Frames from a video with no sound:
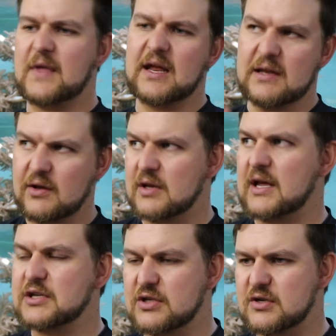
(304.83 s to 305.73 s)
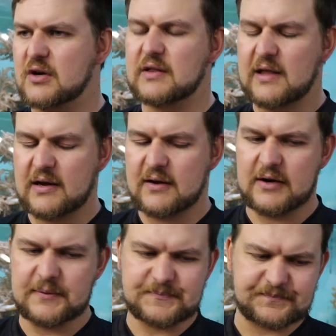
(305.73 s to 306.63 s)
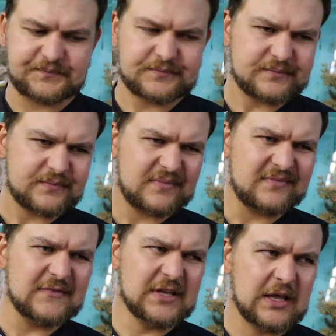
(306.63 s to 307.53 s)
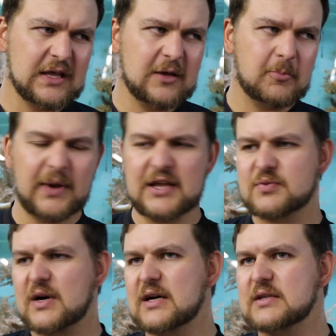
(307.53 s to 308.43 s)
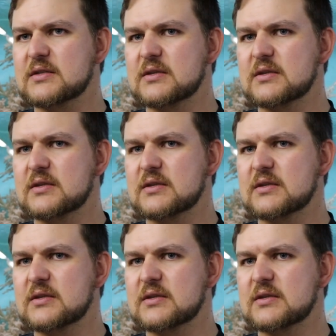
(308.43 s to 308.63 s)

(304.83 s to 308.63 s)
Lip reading: and then you're going to actually target that area. Bait-wise,